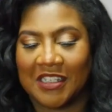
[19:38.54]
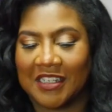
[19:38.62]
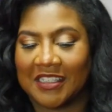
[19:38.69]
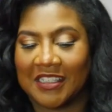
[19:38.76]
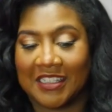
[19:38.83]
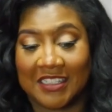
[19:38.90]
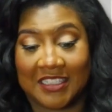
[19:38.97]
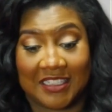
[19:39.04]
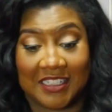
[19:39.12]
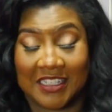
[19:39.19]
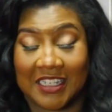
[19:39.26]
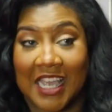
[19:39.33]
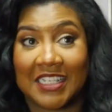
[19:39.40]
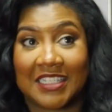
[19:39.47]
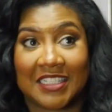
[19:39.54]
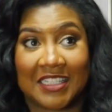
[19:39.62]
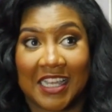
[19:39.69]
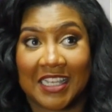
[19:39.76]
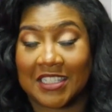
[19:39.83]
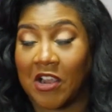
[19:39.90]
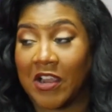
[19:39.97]
Come on, listen, that's
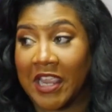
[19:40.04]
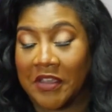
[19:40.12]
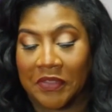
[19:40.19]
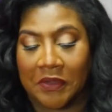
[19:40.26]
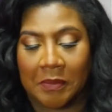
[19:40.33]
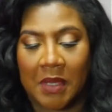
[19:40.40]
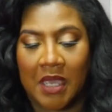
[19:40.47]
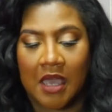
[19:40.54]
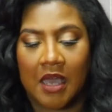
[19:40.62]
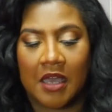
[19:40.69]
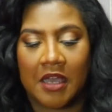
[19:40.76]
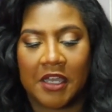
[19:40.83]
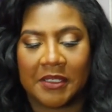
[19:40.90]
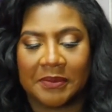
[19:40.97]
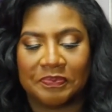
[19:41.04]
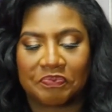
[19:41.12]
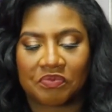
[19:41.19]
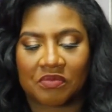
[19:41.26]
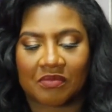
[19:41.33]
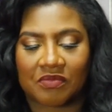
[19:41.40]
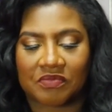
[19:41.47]
that's our anthem. Um,
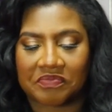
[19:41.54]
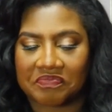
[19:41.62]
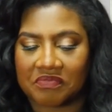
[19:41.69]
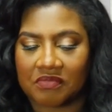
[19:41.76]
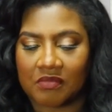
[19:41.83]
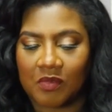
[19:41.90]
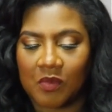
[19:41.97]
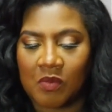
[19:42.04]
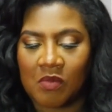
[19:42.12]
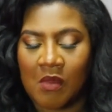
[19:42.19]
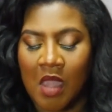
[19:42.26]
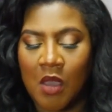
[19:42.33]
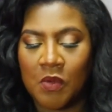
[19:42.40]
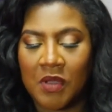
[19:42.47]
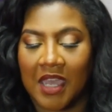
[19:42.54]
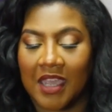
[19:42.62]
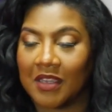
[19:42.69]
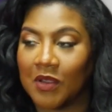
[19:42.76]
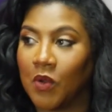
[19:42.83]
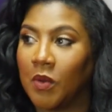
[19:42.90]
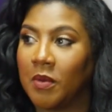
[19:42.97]
okay,
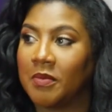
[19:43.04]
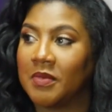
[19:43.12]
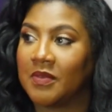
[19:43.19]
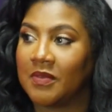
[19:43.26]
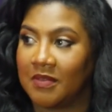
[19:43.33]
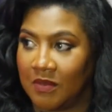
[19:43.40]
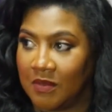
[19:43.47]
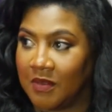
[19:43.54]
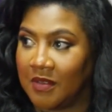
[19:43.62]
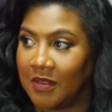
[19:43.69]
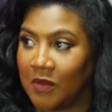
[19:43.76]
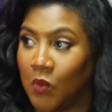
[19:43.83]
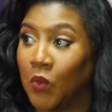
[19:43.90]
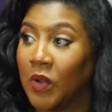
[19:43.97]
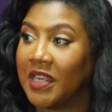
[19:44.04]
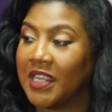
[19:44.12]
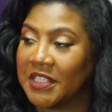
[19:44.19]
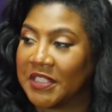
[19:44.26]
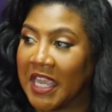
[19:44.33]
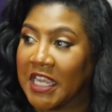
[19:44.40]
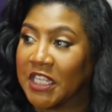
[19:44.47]
what
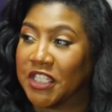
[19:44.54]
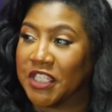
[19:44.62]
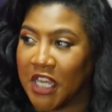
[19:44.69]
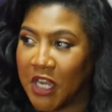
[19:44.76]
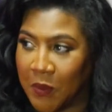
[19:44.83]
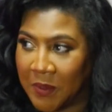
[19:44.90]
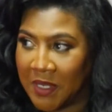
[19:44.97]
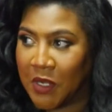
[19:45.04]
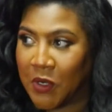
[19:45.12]
is a Jheri